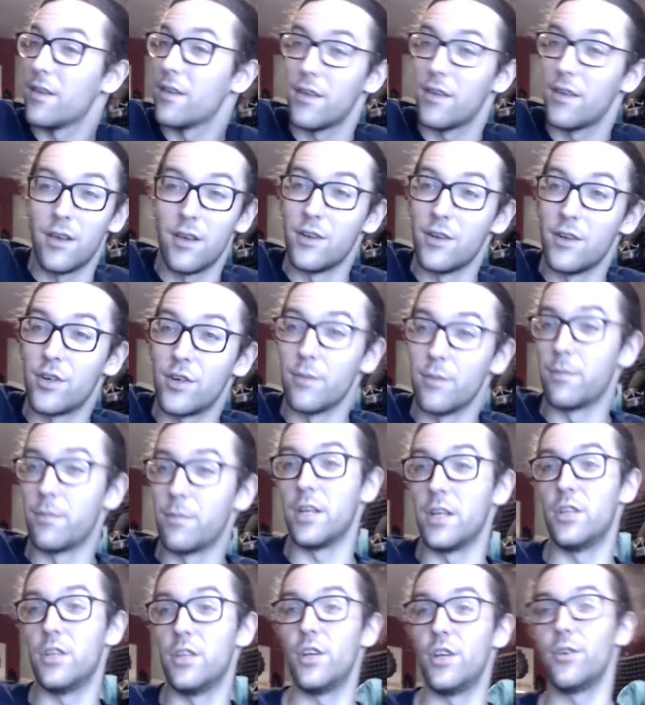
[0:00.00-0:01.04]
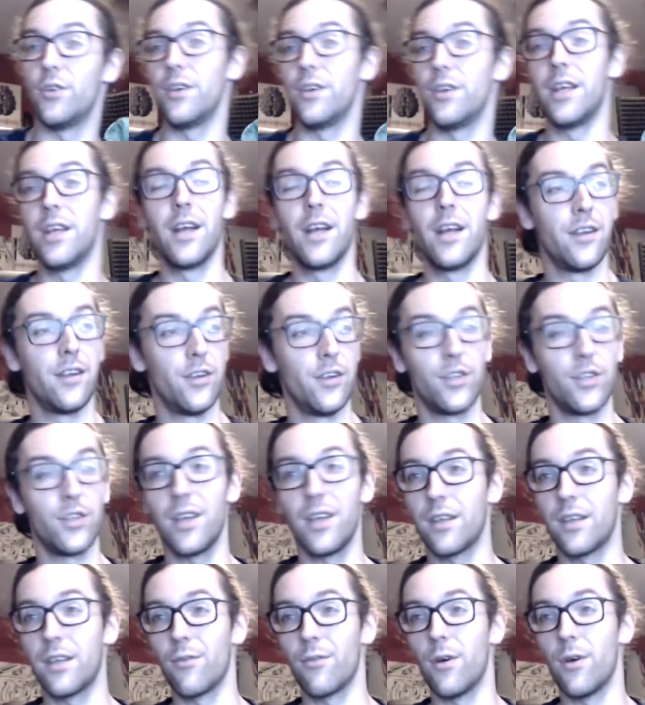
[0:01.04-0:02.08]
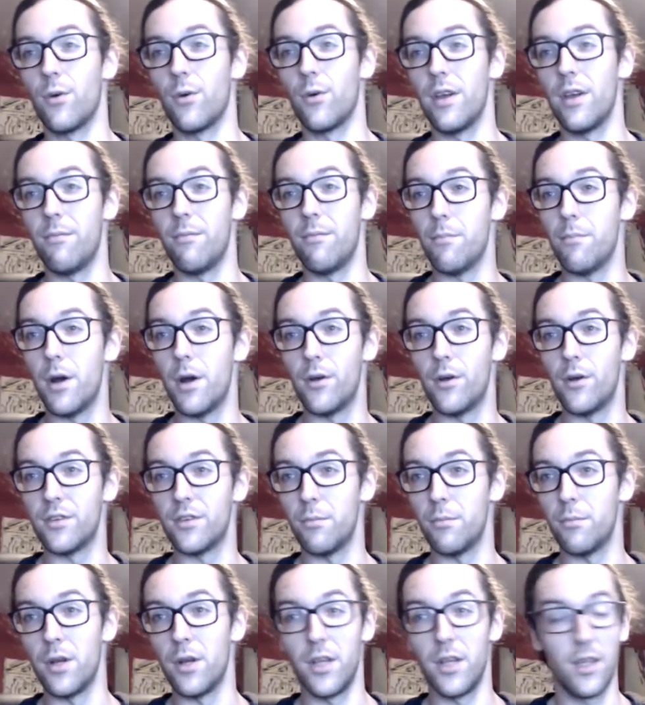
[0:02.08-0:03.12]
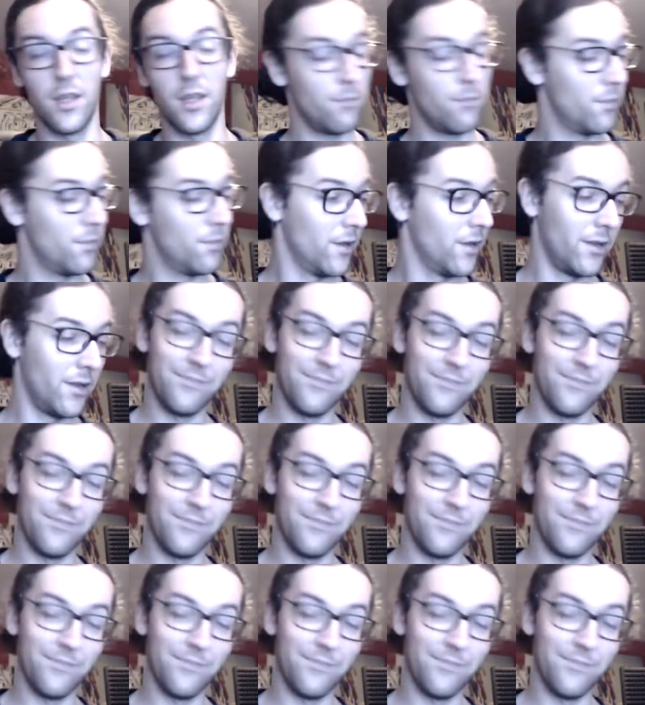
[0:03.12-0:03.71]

Unless you're a gajillionaire and you're just like throwing away motors and money. But